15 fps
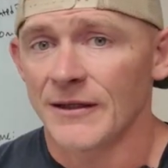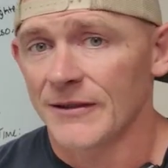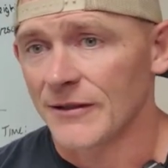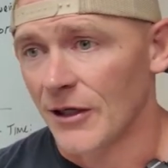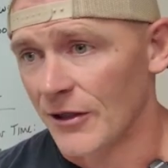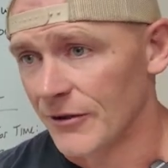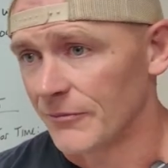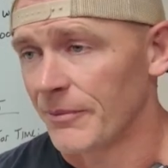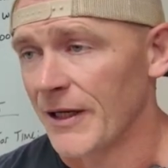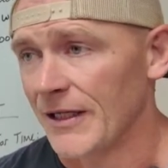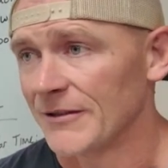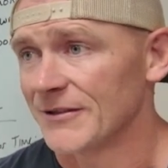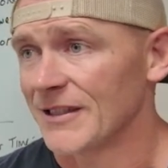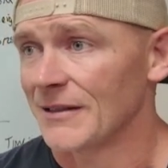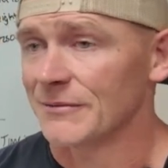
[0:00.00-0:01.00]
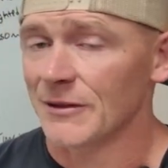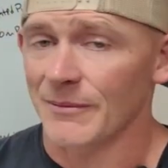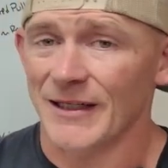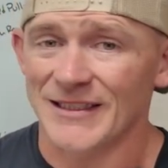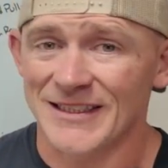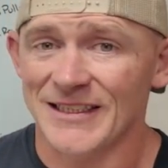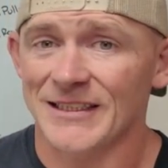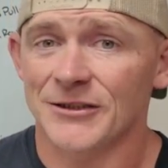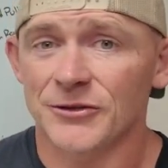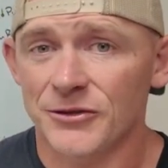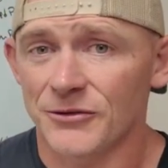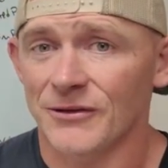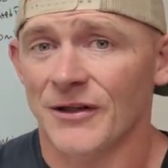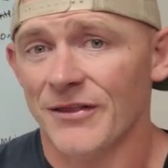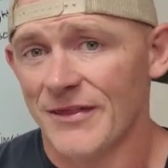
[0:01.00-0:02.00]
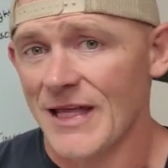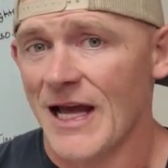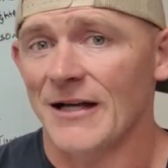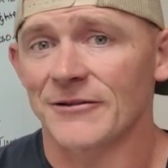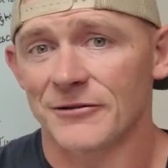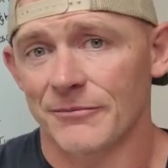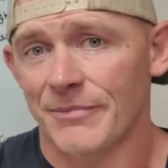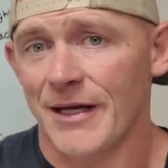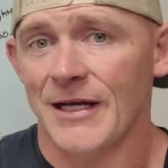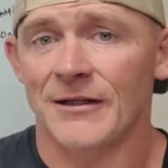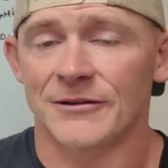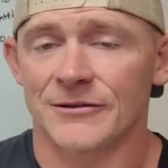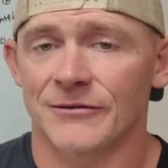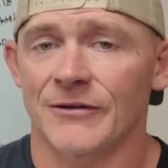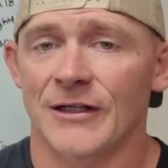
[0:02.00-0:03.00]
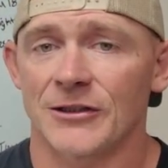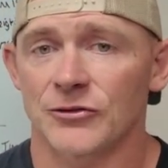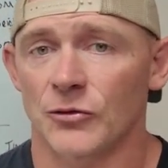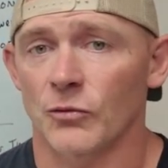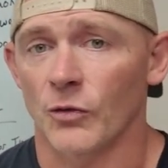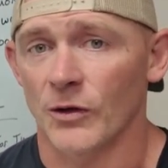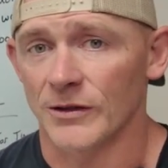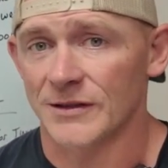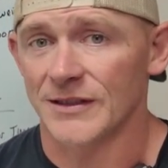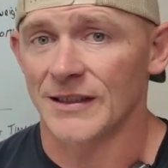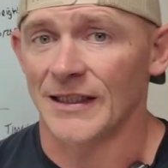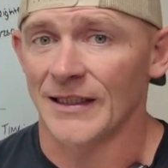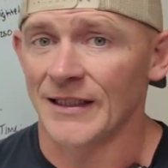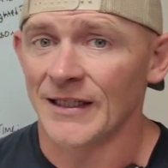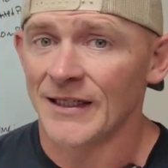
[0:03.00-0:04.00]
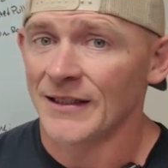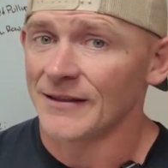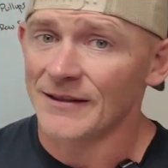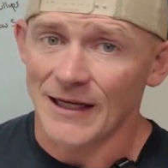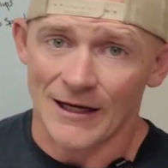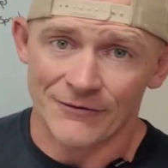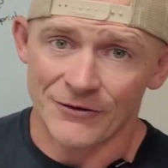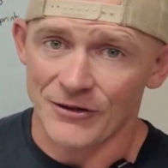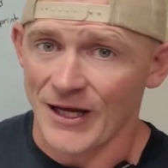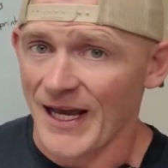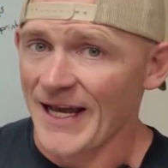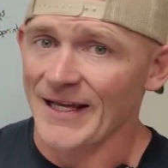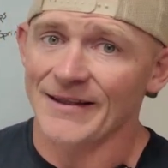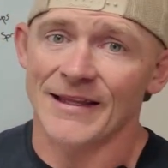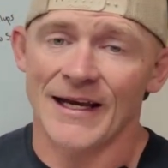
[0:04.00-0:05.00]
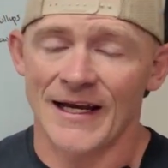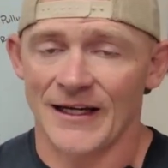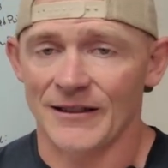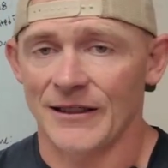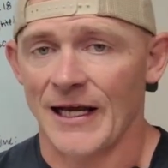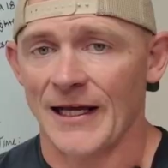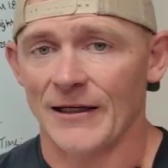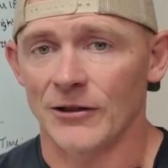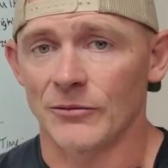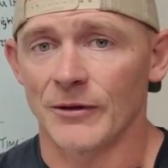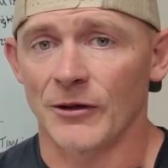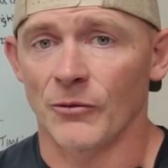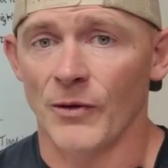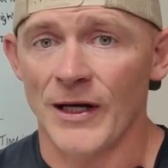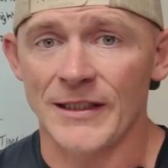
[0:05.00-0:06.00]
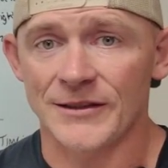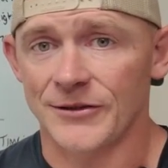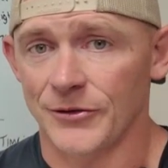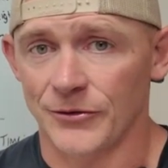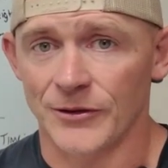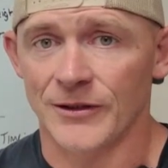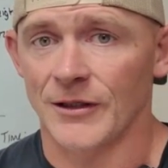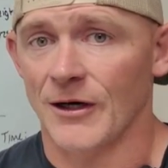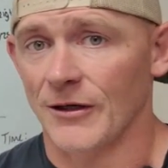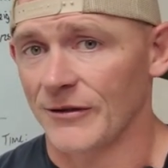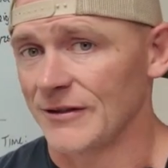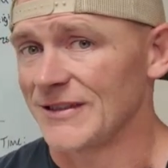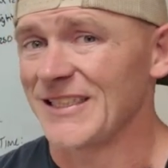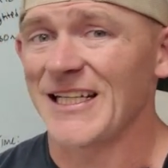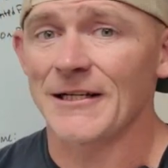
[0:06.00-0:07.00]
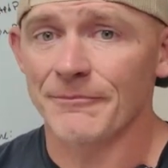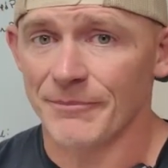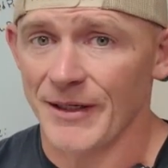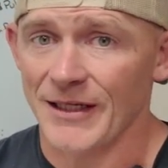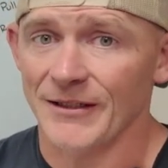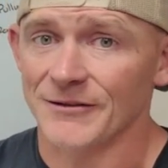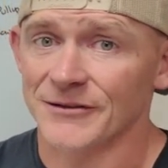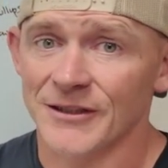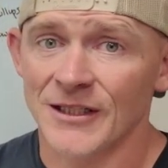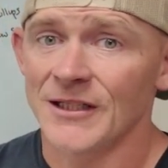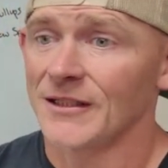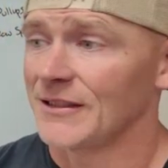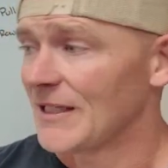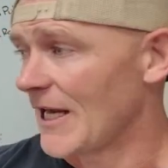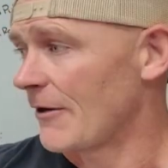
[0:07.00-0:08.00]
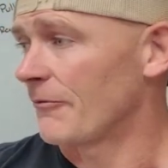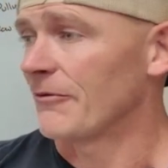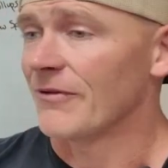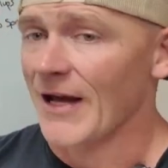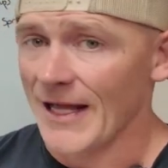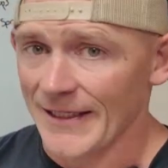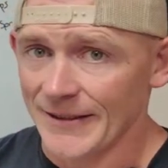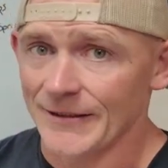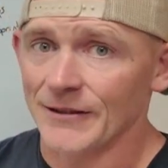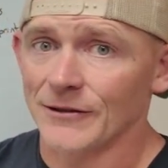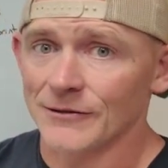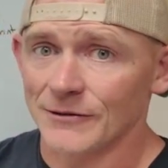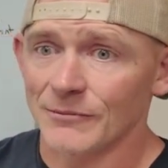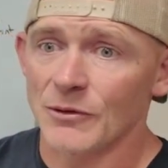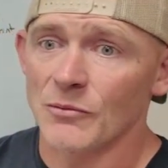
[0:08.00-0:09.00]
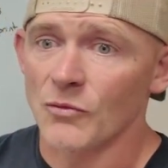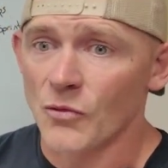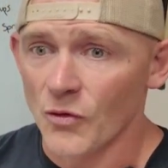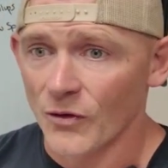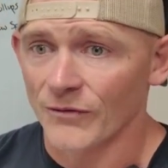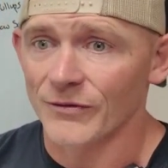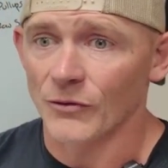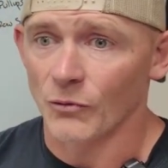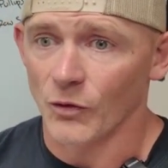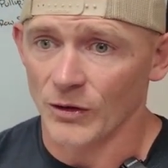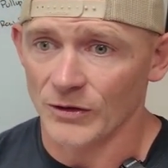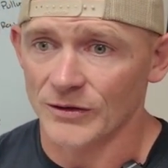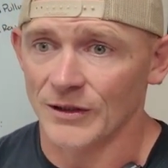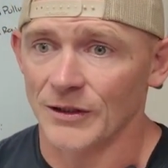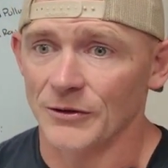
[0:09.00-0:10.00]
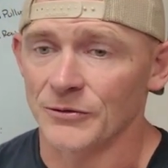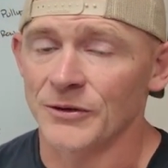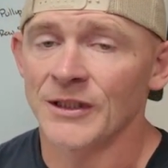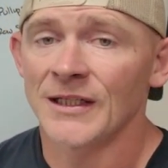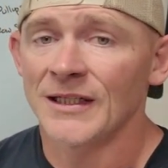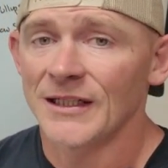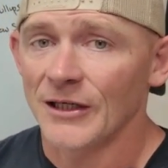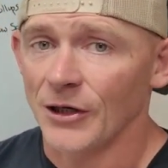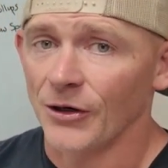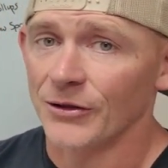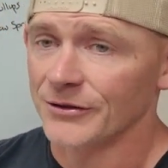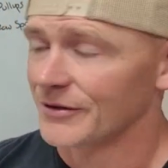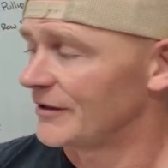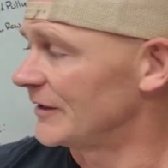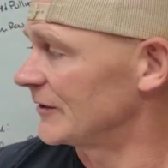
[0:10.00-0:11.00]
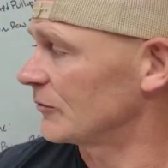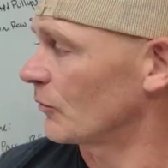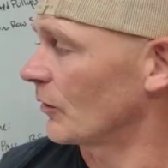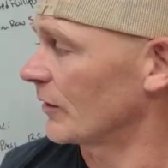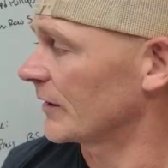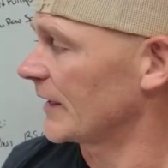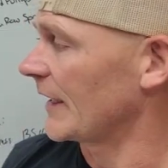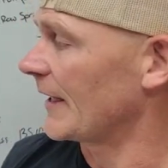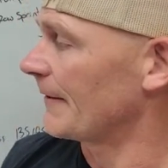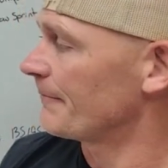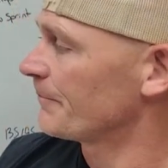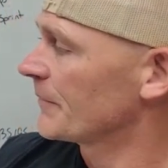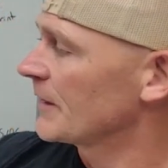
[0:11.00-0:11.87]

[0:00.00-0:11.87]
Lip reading: 100 pounds times that by 10, you're doing 1,000 pounds of extra work today. Now, if you add that, add a little bit of weight to it, 110 pounds, now we've added a little bit more of the workload onto this workout.